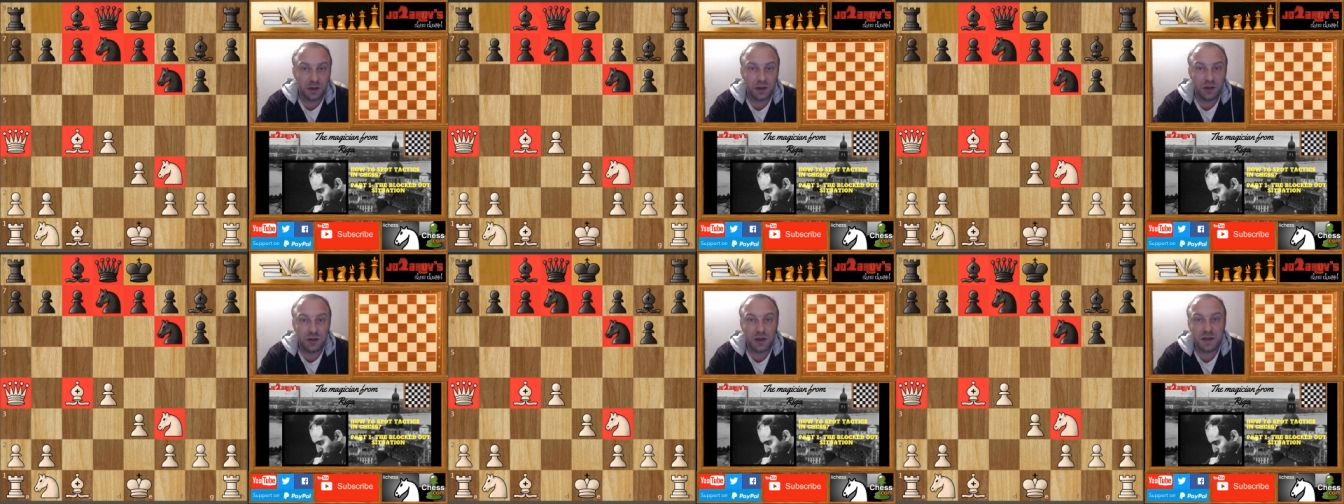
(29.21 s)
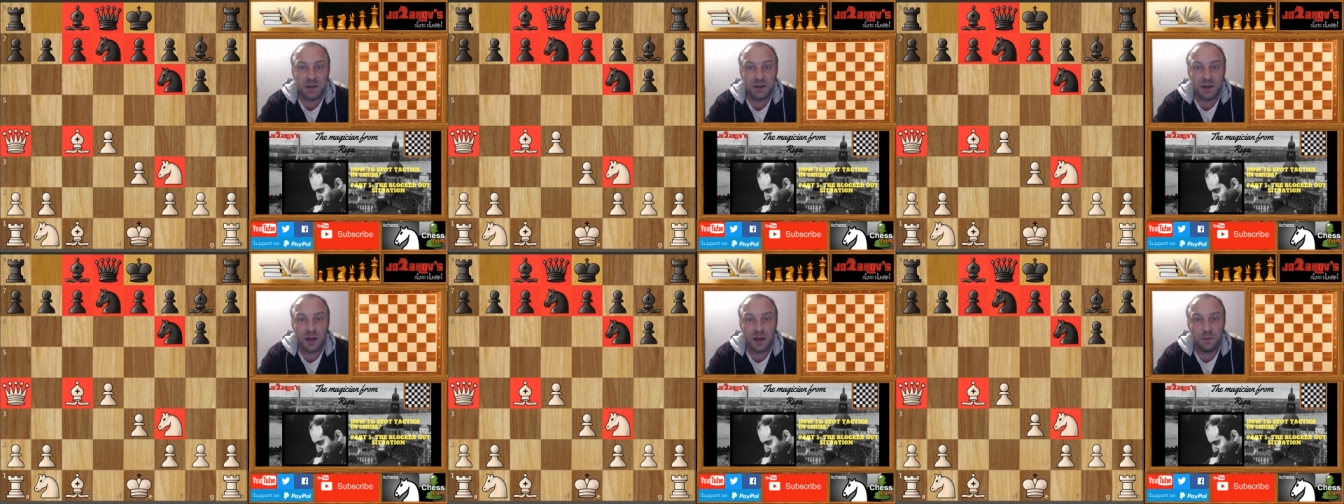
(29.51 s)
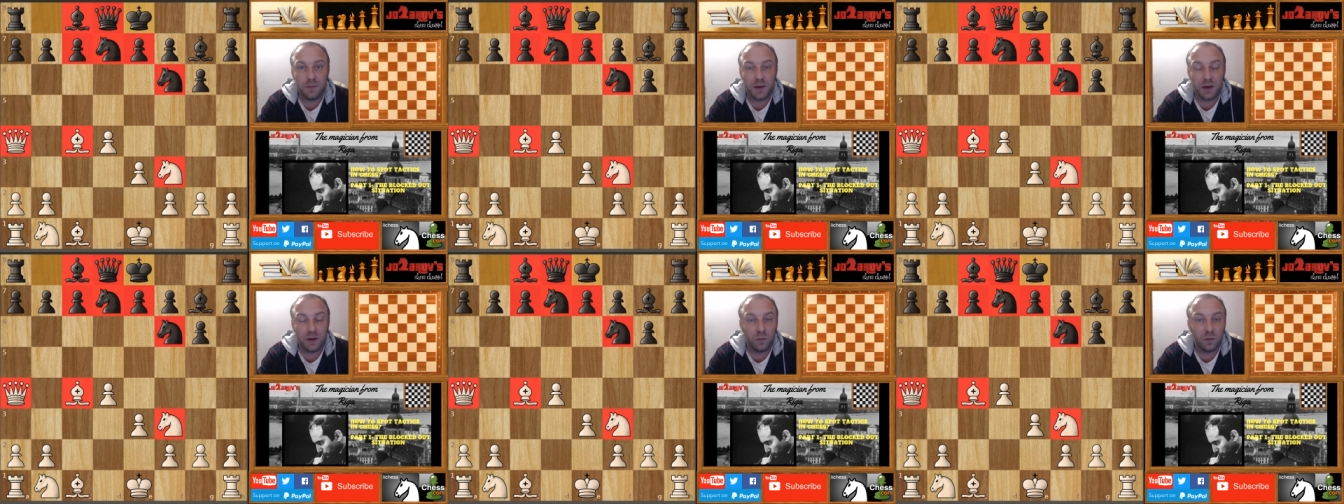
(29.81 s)
a chess
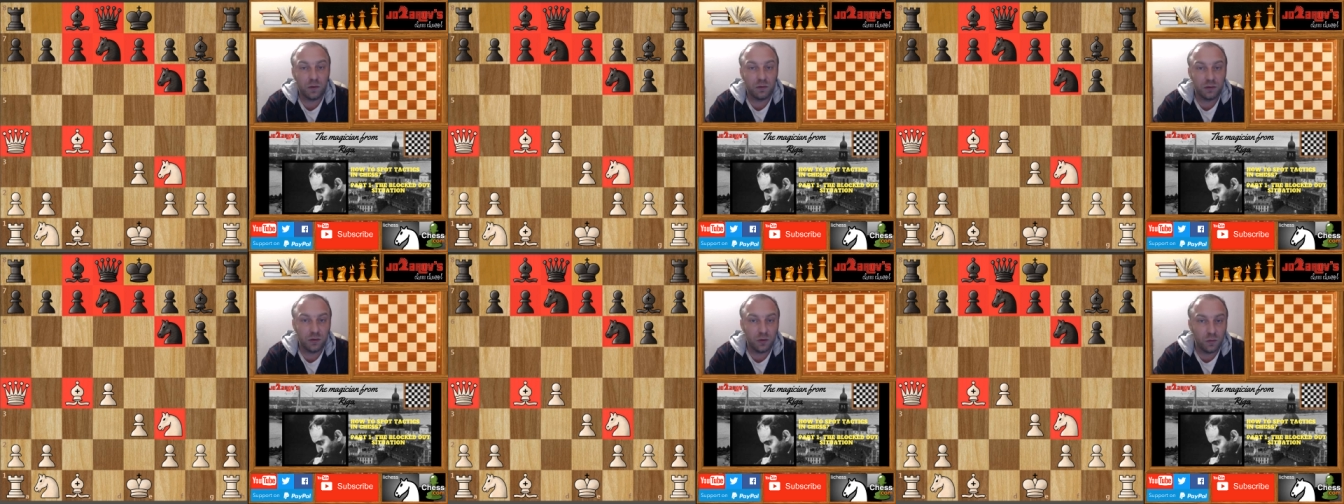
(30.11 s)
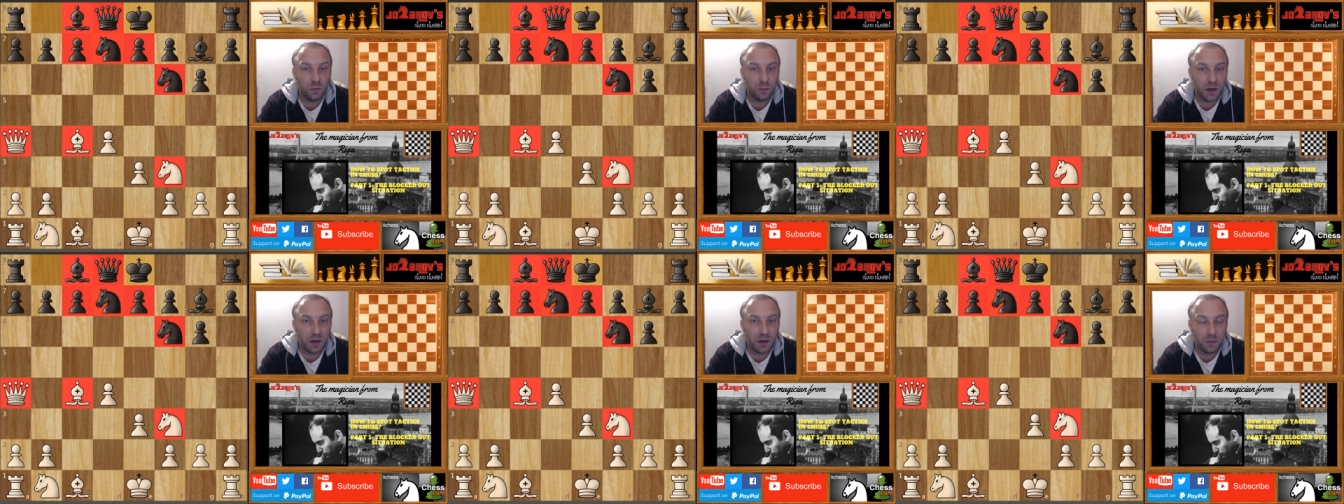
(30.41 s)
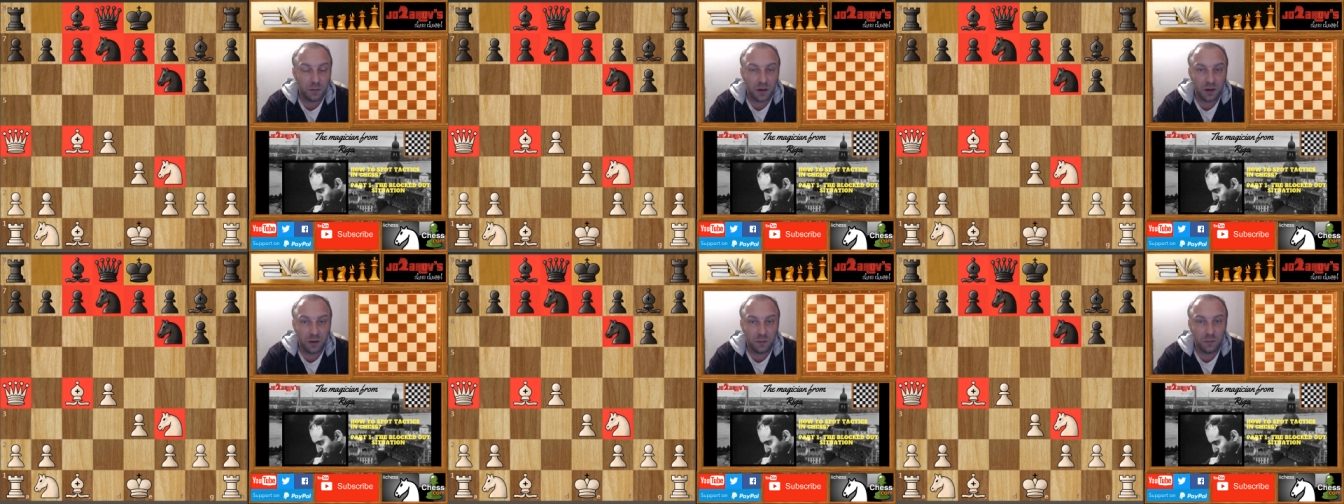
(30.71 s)
game and we'll do many
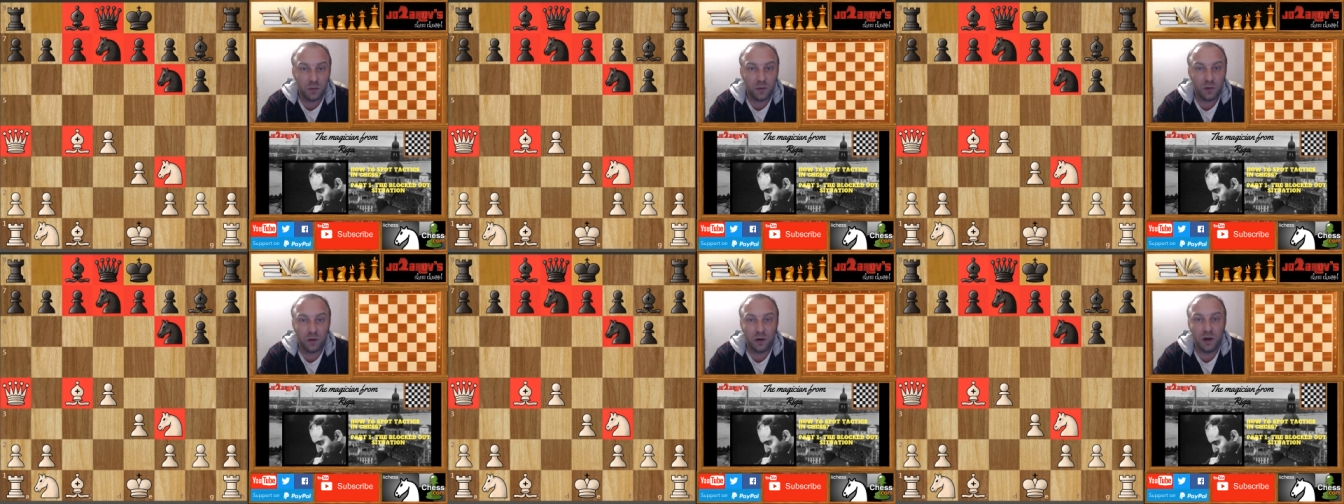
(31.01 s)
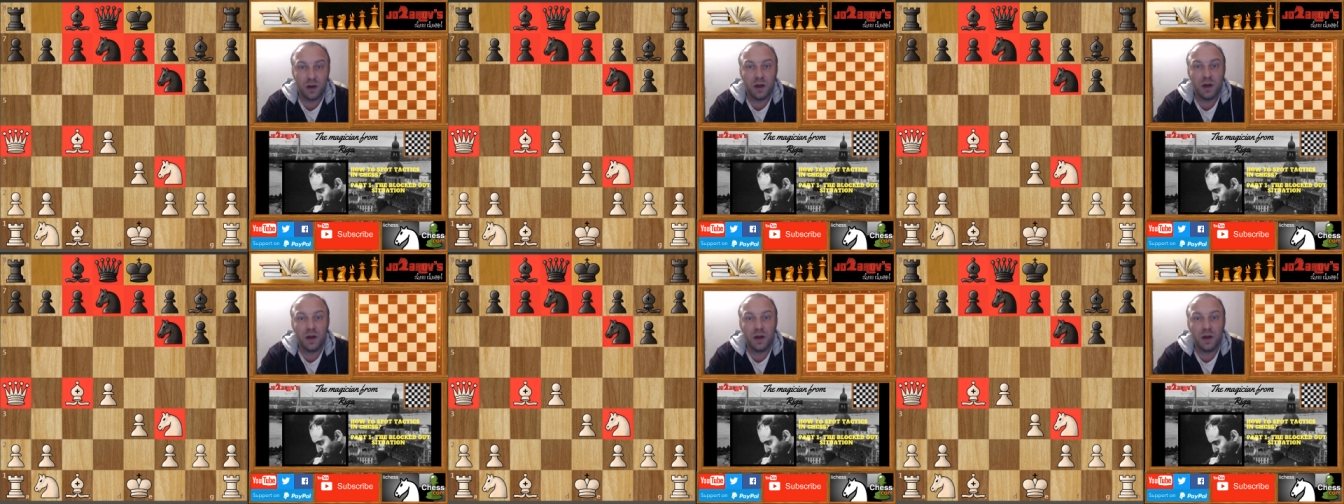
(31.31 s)
many more